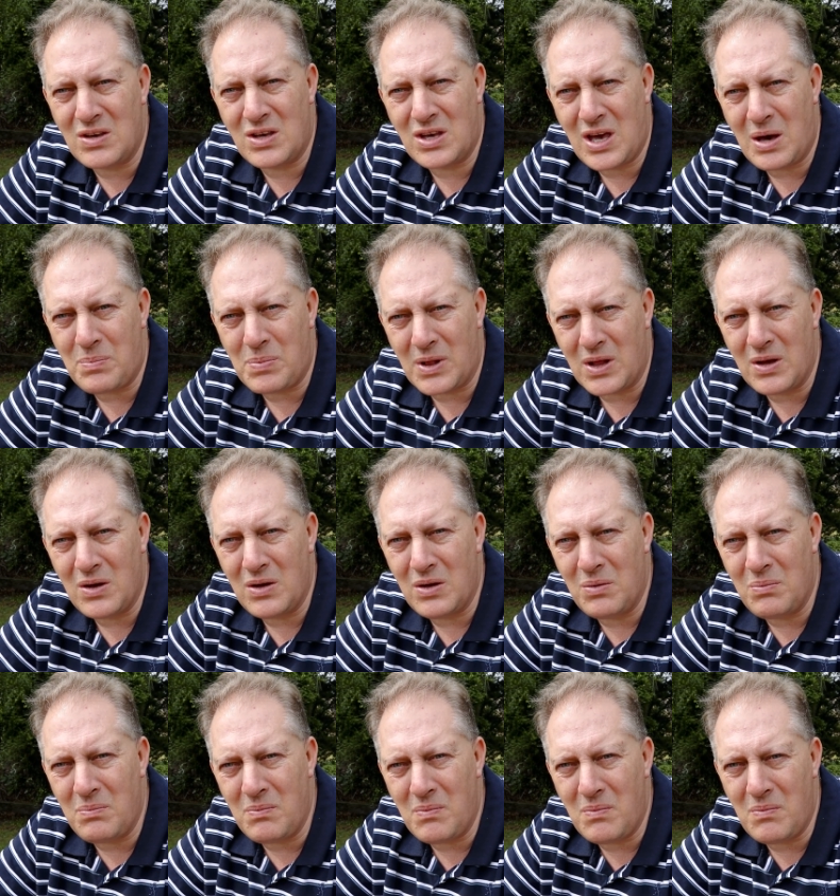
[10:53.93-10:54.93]
couple
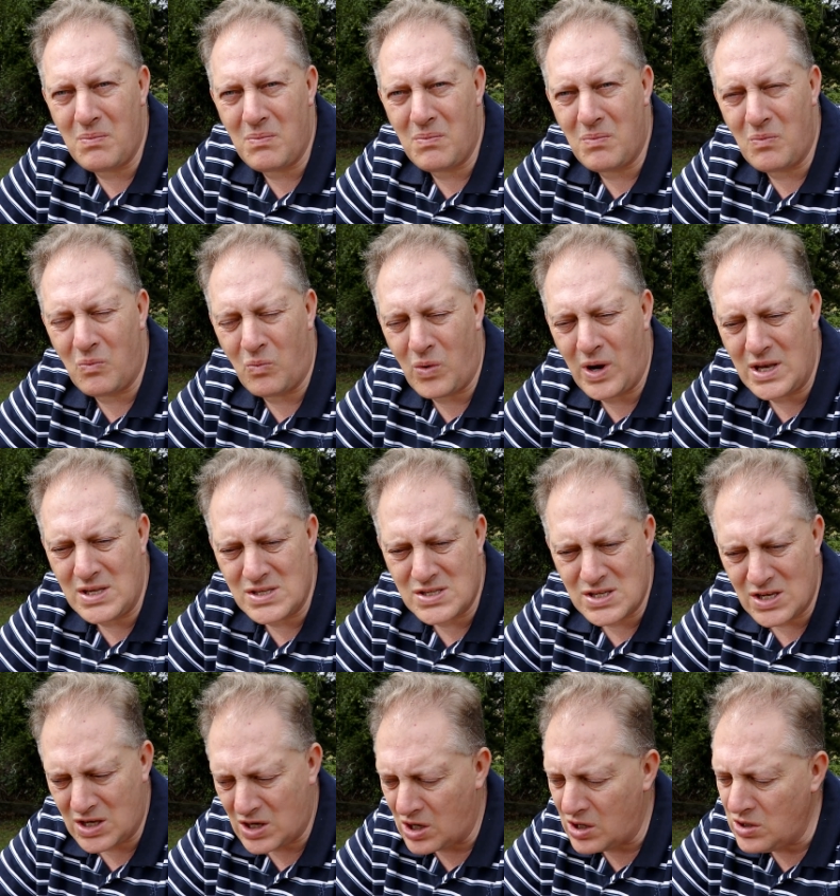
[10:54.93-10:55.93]
of weeks
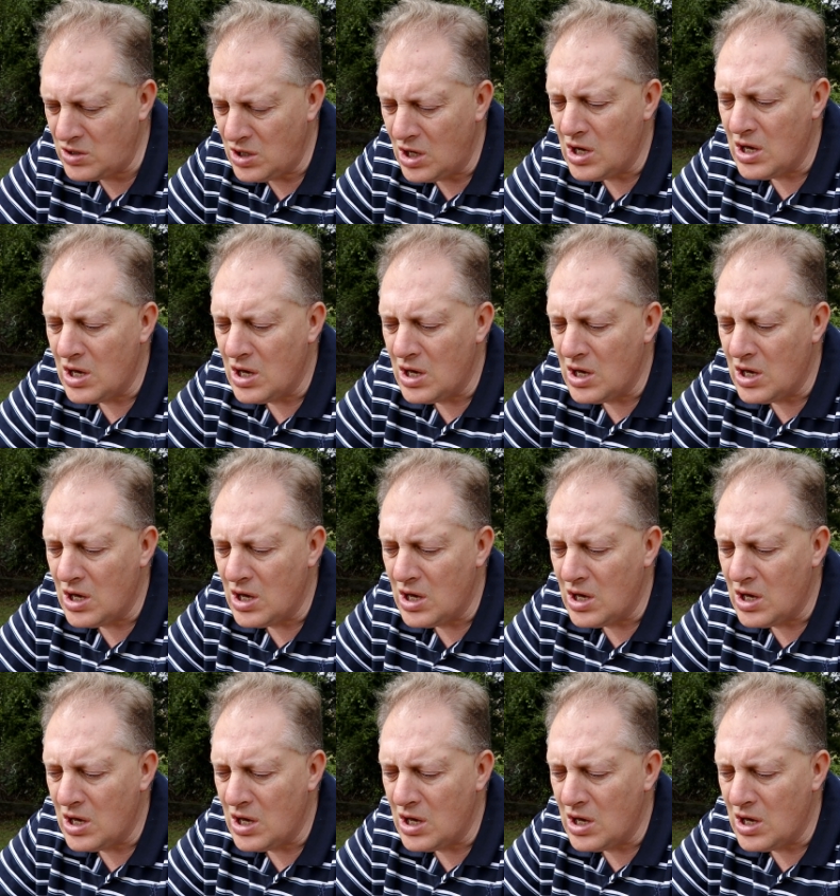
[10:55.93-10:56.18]
ago.